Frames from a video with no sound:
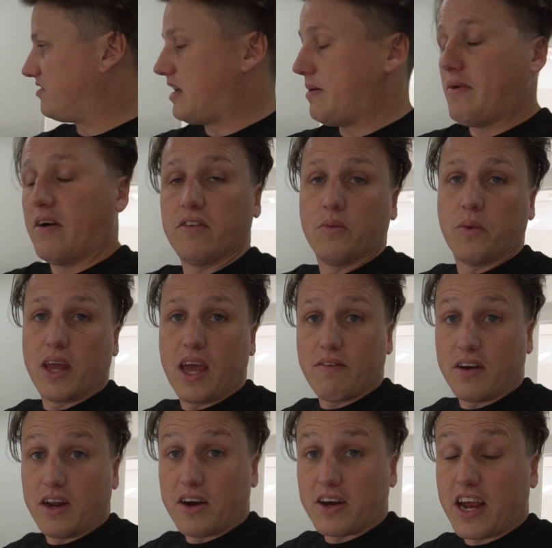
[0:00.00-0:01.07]
Same oven we
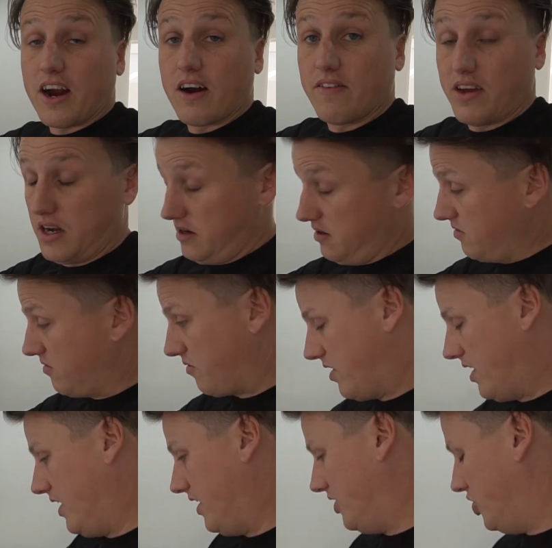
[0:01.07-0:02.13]
have in our caravan.
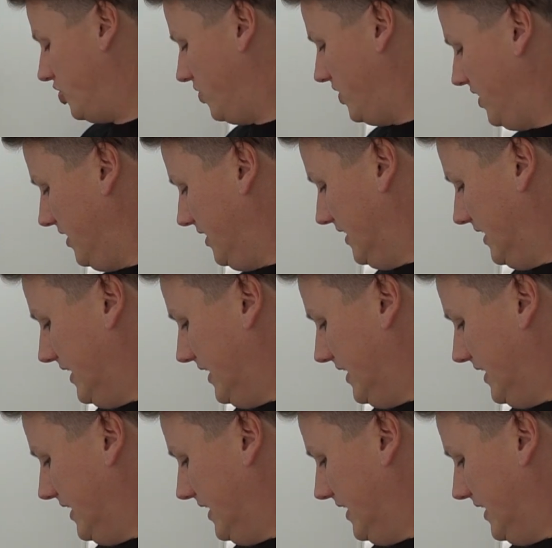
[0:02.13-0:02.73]
Really enjoy it.